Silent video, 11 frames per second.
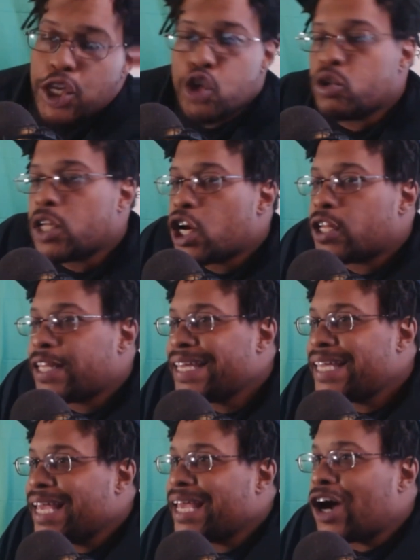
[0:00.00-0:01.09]
you literally
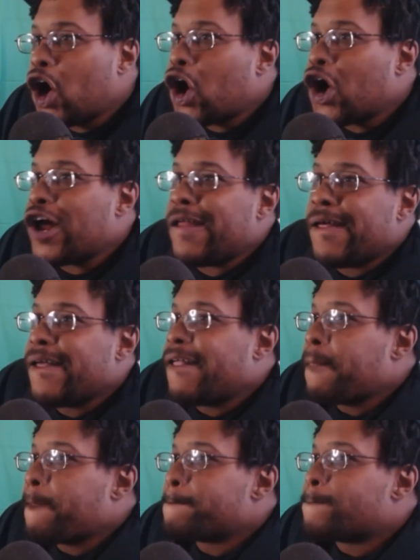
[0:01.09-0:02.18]
get on
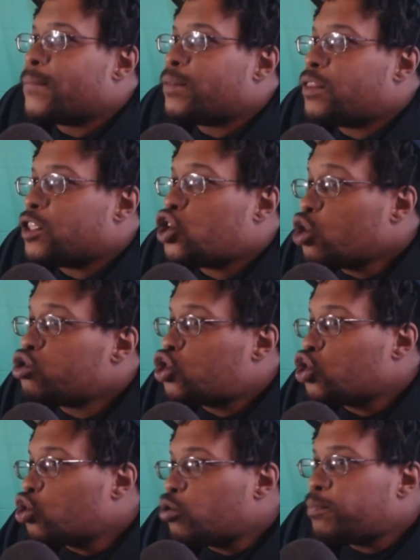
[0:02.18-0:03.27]

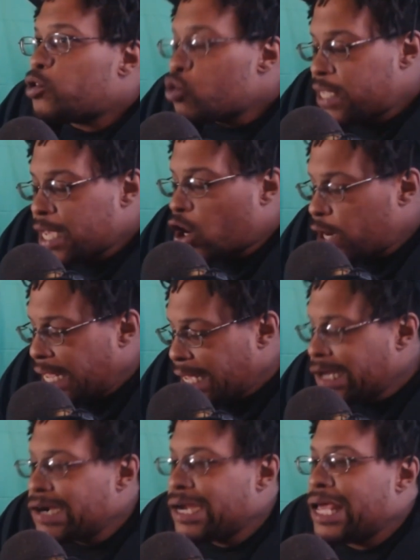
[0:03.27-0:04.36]
YouTube, you get on the
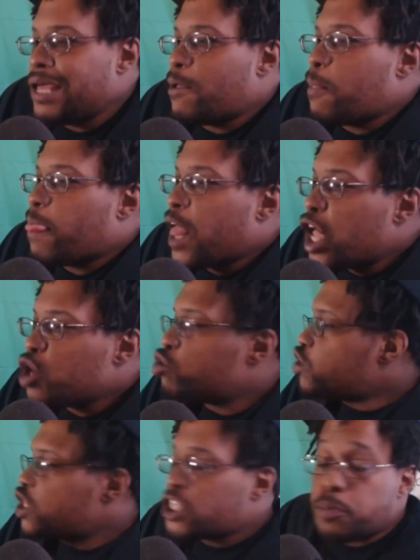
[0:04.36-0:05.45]
internet, and
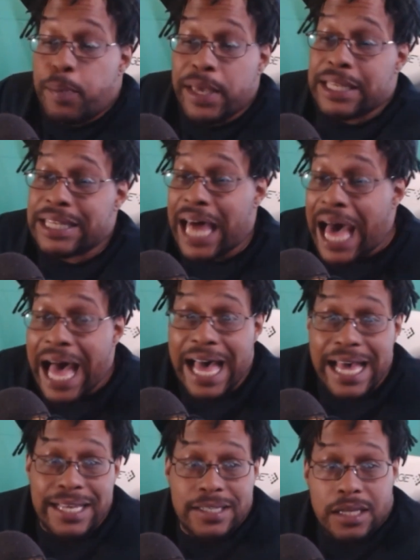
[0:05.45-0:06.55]
you just spit
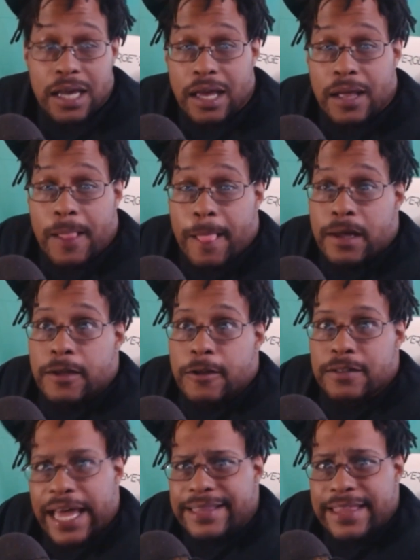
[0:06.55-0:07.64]
lies.
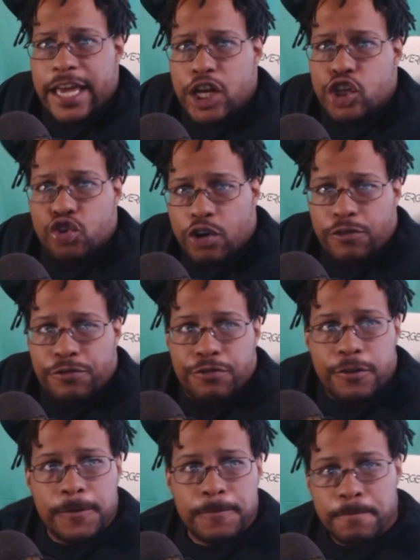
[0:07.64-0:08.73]
Like they the truth.